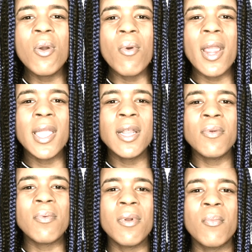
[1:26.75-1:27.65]
know where I get
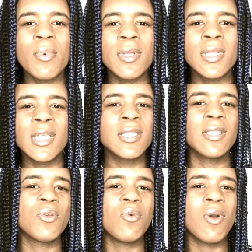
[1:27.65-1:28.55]
it from, but this
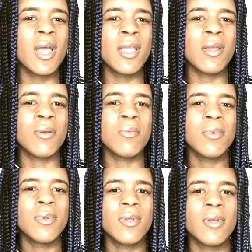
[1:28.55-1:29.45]
is who I am.